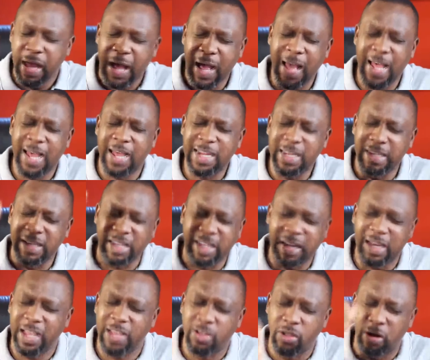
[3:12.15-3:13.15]
I
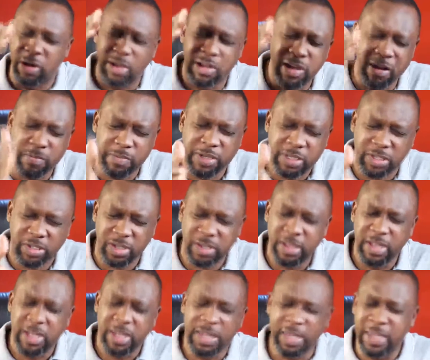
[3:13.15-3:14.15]
declare your liberty
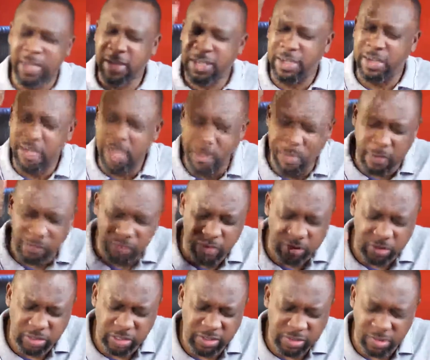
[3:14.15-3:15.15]
in the name of
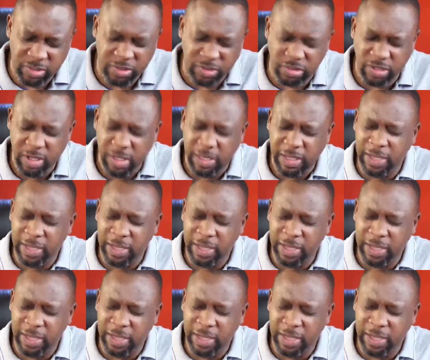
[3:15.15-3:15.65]
Jesus.